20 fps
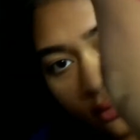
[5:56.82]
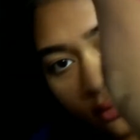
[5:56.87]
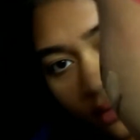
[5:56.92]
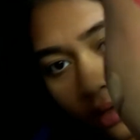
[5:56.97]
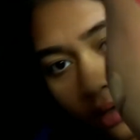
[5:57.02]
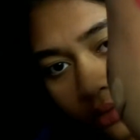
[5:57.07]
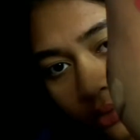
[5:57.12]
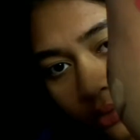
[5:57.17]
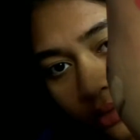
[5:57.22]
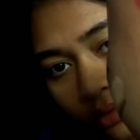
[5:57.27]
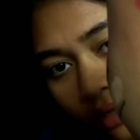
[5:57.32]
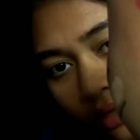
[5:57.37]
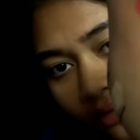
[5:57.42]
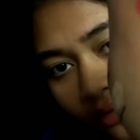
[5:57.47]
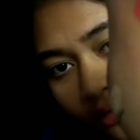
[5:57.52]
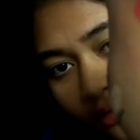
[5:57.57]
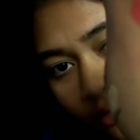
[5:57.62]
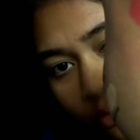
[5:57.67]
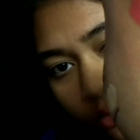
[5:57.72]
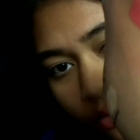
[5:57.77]
Yeah, so
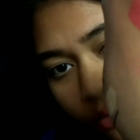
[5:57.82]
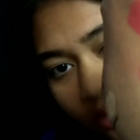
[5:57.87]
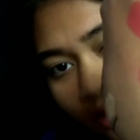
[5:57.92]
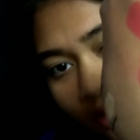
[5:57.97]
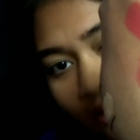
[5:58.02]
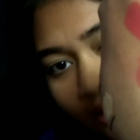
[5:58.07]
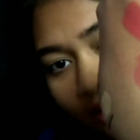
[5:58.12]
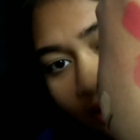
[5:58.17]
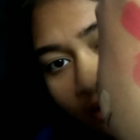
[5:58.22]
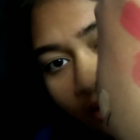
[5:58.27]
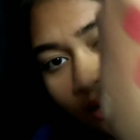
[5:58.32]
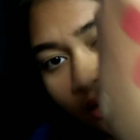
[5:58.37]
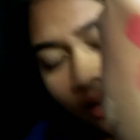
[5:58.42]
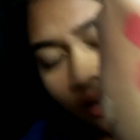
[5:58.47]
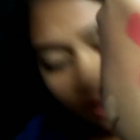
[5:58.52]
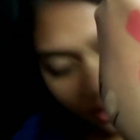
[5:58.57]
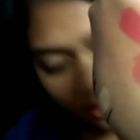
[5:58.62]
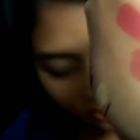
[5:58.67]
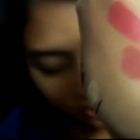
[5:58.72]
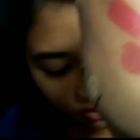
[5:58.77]
that is Rosy Sunday.
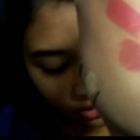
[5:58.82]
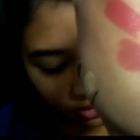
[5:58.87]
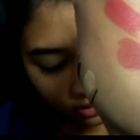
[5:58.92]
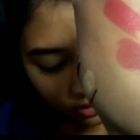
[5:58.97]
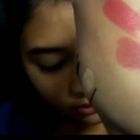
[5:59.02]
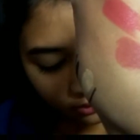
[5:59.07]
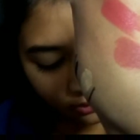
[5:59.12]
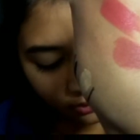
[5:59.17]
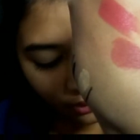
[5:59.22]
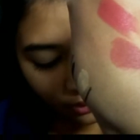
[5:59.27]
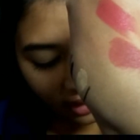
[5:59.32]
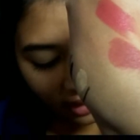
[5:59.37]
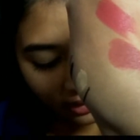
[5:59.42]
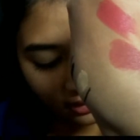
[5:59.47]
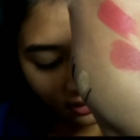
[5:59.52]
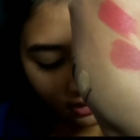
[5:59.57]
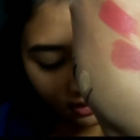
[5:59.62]
It looks very